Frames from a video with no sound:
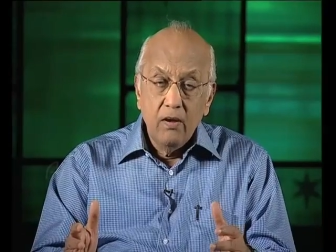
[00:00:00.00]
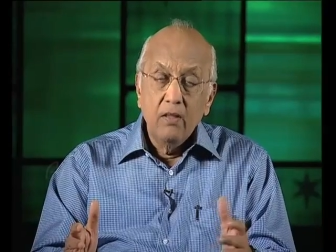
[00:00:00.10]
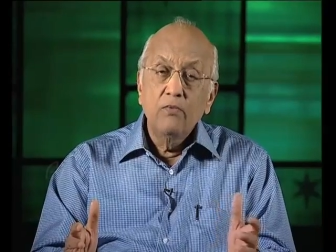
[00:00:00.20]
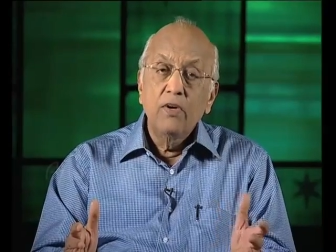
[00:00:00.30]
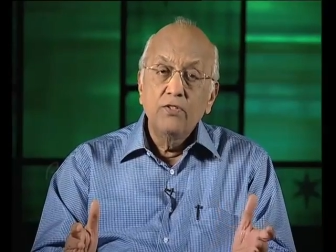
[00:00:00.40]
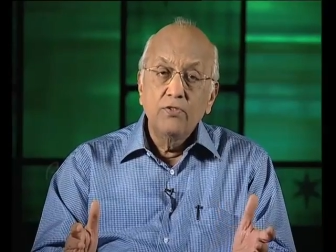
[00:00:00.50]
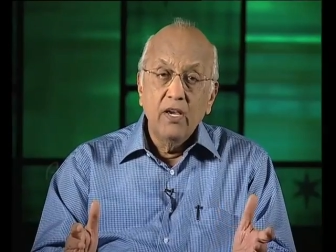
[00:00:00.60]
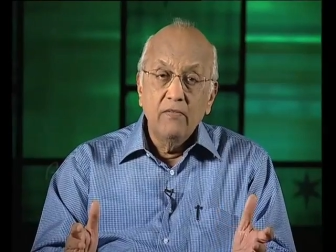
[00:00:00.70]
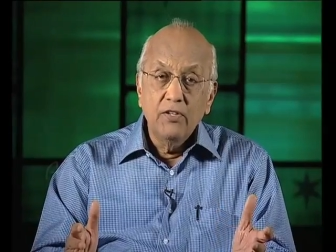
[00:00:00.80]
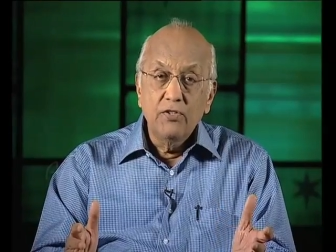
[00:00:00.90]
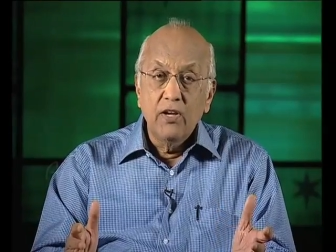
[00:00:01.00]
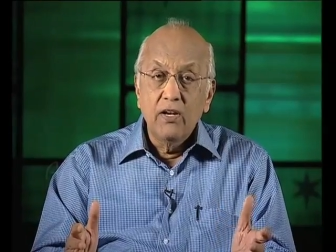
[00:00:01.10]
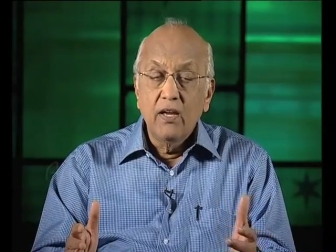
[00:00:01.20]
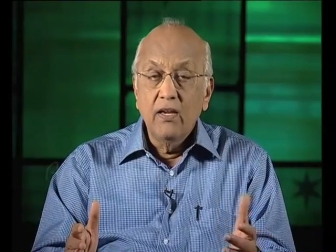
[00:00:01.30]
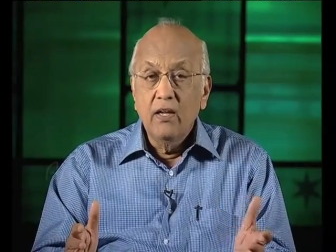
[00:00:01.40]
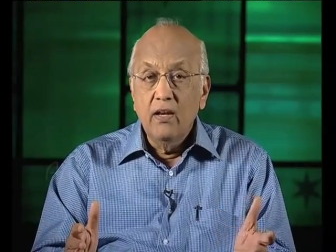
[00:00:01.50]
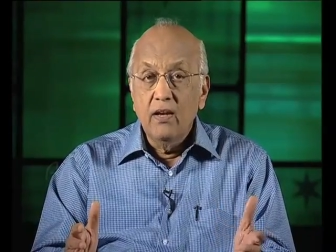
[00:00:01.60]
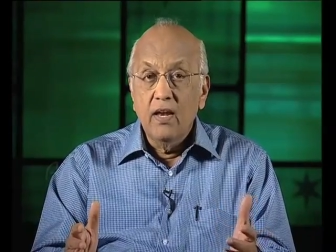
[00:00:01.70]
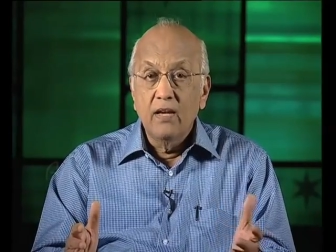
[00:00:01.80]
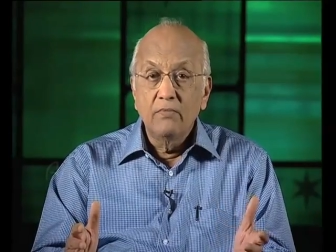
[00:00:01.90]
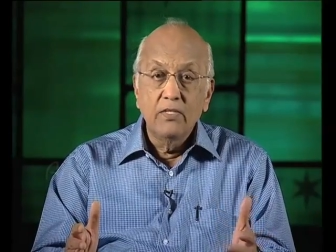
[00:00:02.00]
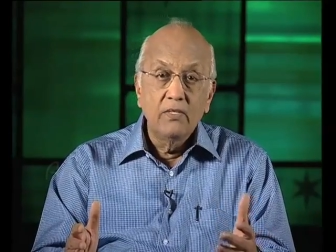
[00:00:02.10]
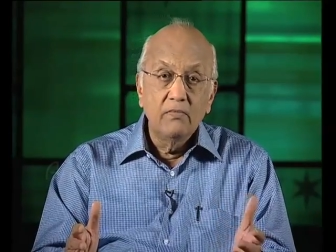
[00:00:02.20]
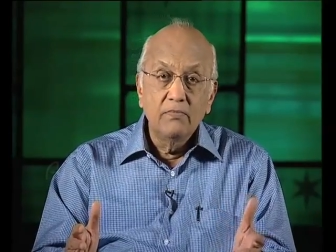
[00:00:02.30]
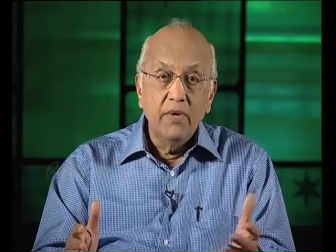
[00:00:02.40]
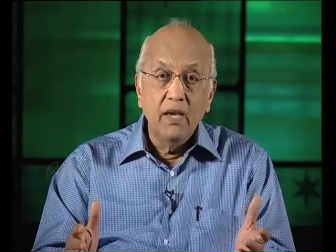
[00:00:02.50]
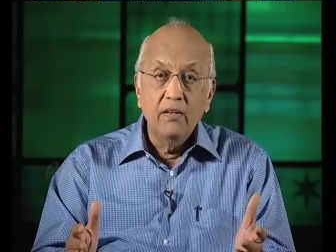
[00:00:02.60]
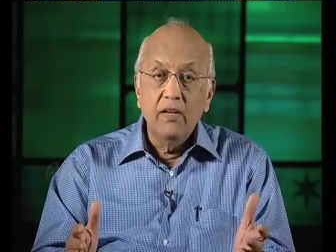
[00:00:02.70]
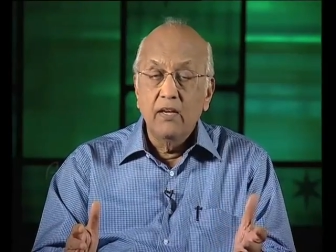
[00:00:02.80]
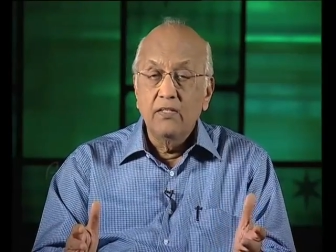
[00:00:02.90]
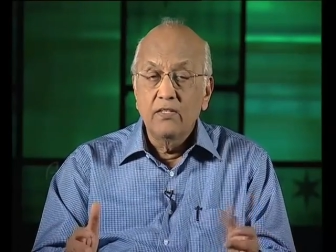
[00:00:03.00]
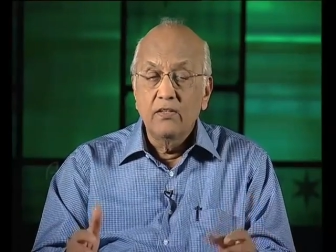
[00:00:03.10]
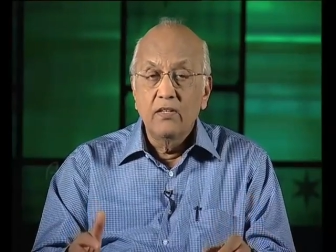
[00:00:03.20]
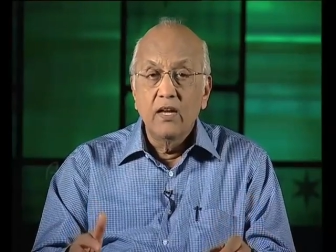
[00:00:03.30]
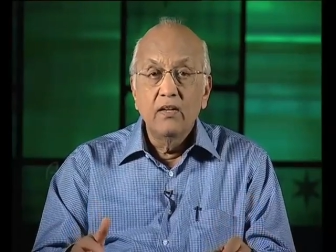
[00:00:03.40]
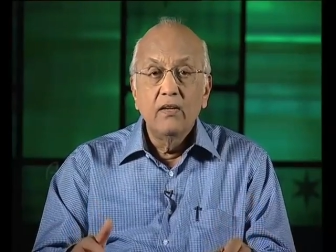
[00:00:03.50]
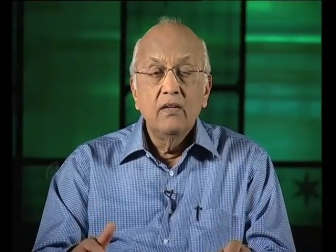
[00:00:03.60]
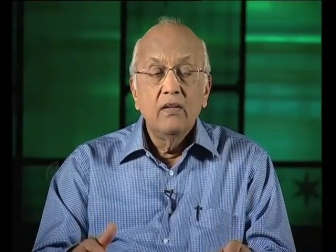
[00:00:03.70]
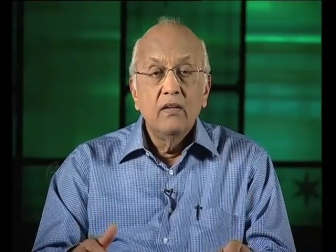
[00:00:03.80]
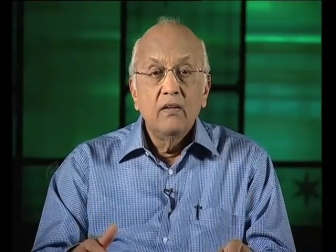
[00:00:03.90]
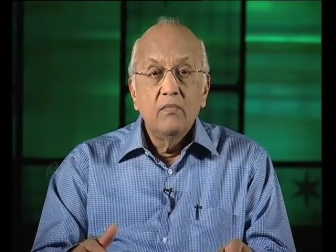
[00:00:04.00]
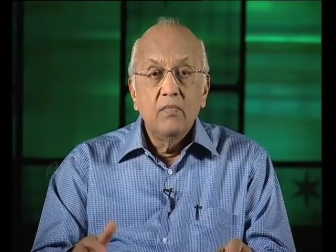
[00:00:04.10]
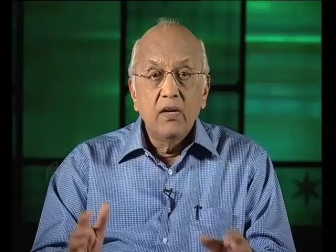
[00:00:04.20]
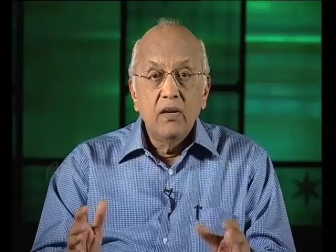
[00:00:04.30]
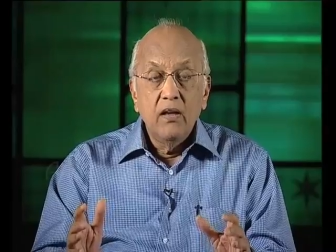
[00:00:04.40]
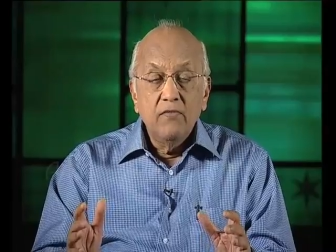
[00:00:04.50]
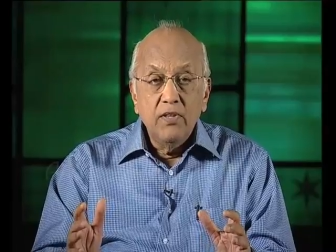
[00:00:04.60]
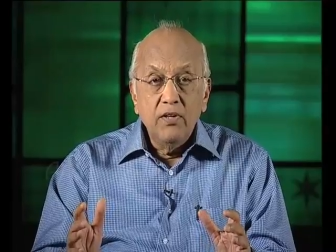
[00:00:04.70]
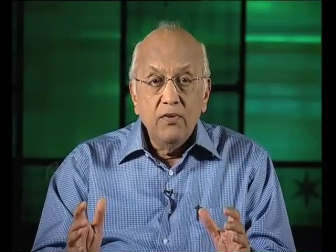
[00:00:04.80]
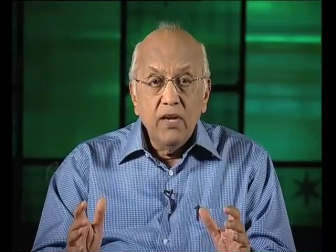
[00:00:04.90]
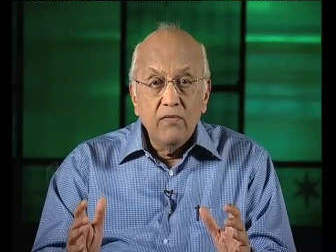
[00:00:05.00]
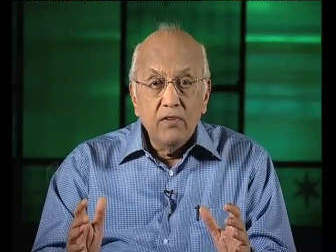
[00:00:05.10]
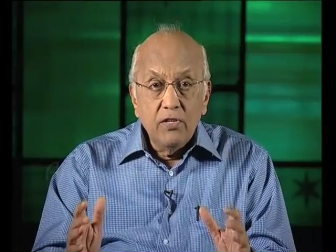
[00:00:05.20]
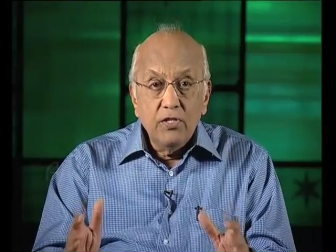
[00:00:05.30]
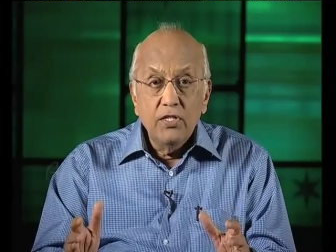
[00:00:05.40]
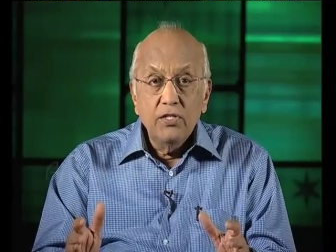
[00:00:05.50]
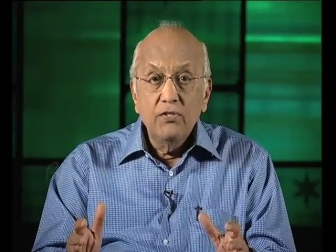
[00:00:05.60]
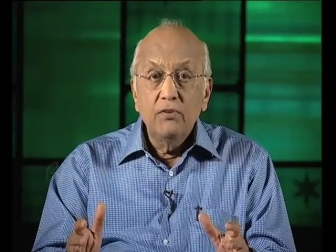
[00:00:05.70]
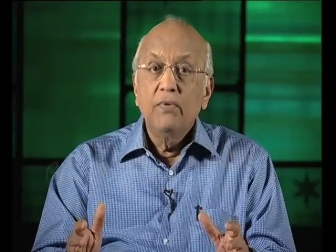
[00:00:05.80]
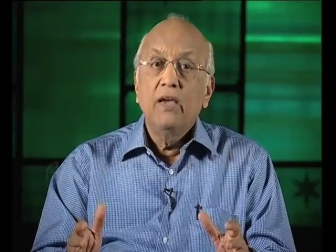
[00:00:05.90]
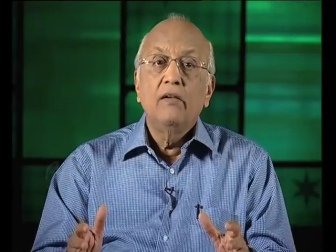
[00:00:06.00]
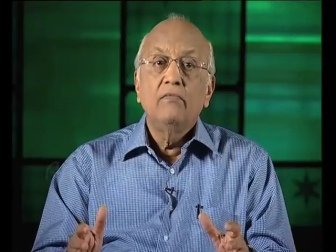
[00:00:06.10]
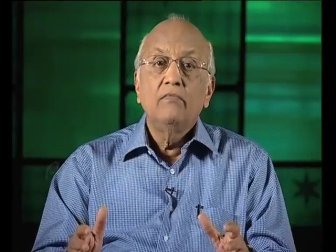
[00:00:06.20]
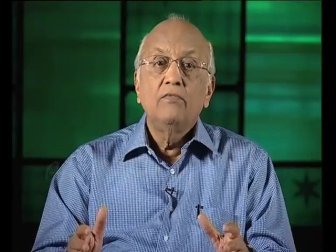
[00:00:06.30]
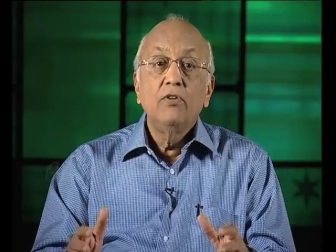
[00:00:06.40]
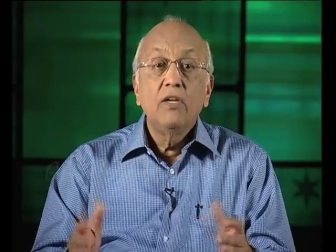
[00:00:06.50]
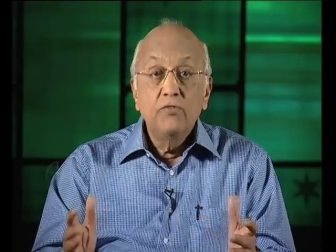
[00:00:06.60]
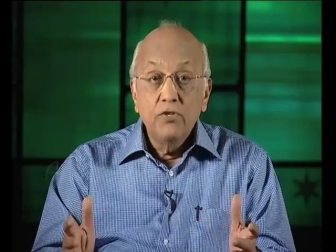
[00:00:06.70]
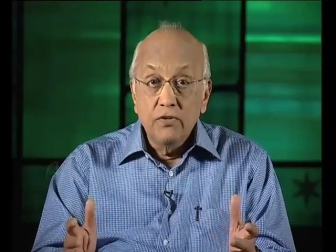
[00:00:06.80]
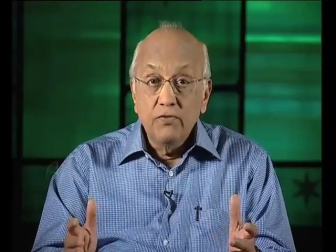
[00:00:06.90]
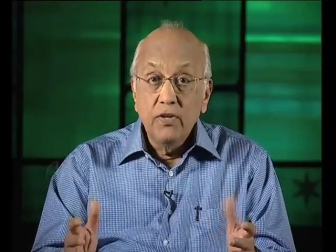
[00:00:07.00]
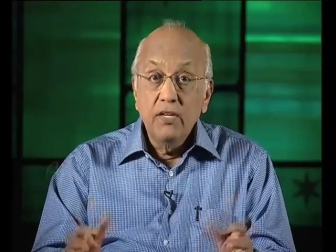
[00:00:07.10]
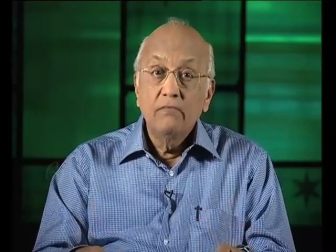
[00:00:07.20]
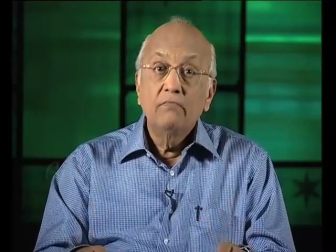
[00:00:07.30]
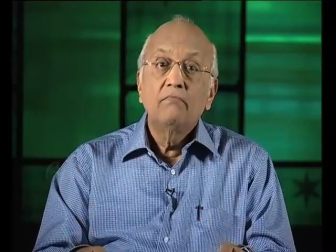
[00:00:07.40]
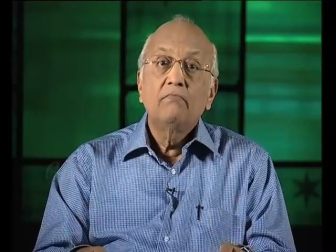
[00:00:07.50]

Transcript: Not the ones you gave Israel, like killing lambs and paying tithes and all that, but everything you gave Christians to obey, to give cheerfully,